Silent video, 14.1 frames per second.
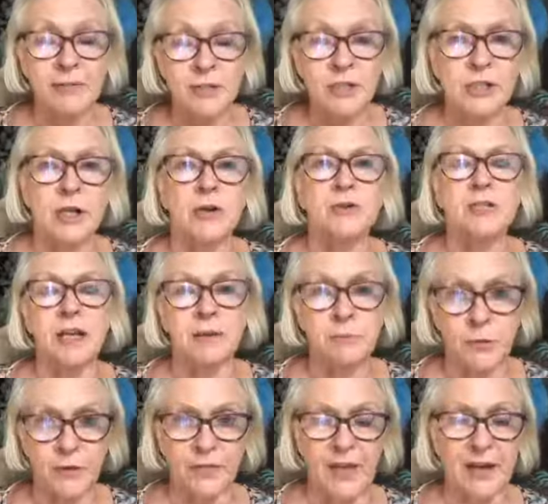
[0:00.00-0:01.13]
close, and
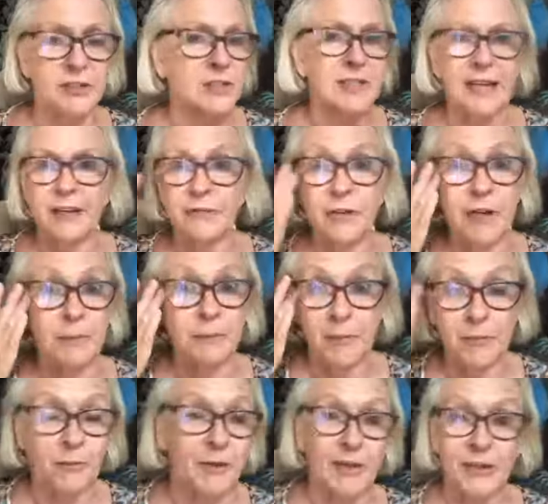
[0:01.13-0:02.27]
put that. Just like if you get
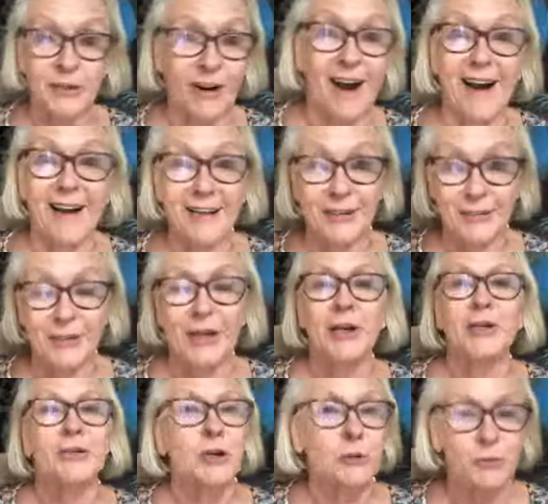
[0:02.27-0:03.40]
peppermint in your eye, you
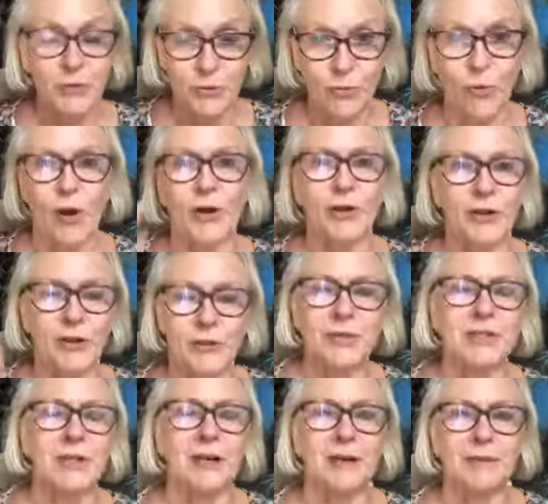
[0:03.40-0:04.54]
don't use water.
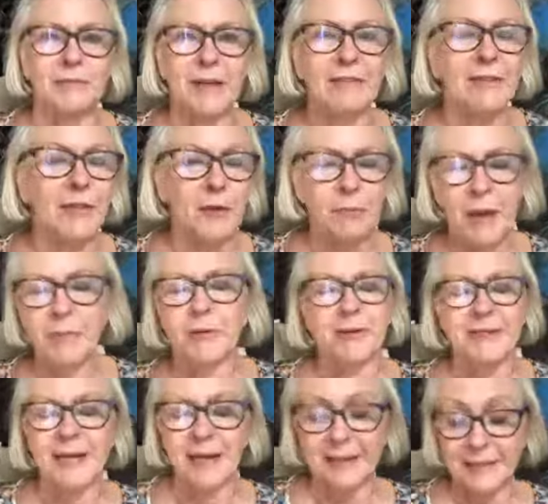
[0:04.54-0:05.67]
Use even though
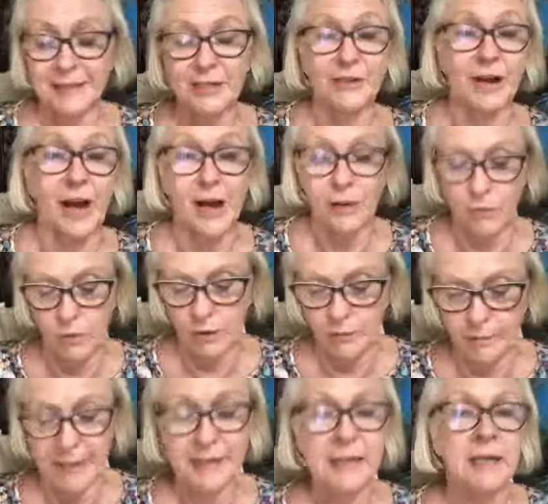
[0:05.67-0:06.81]
peppermint's not considered a hot oil,
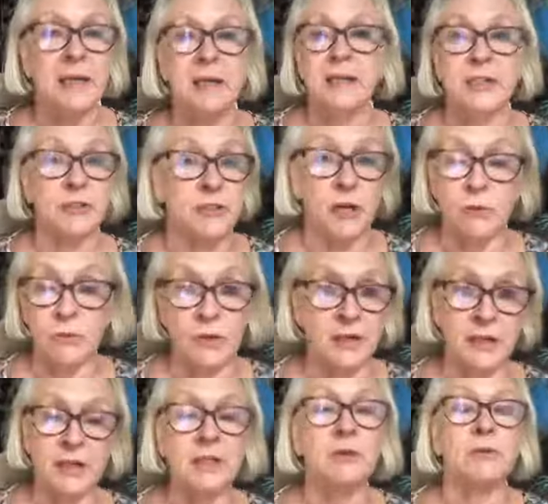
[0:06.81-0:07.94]
but you
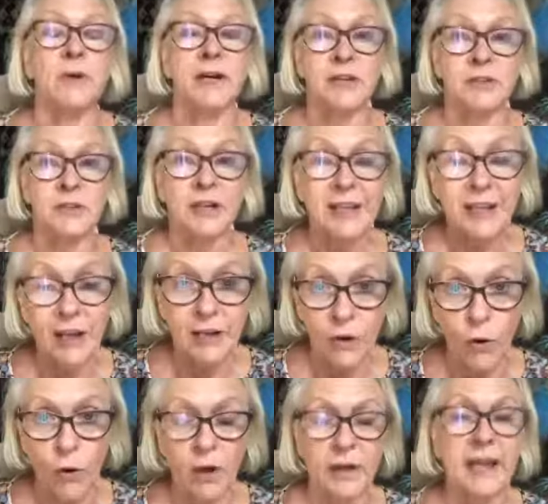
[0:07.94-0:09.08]
want to use
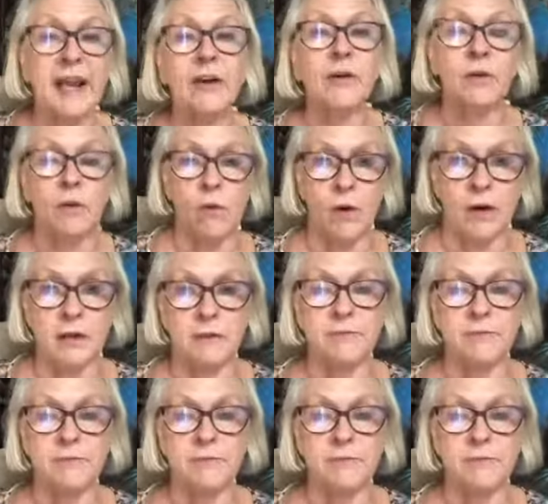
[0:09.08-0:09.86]
a carrier oil.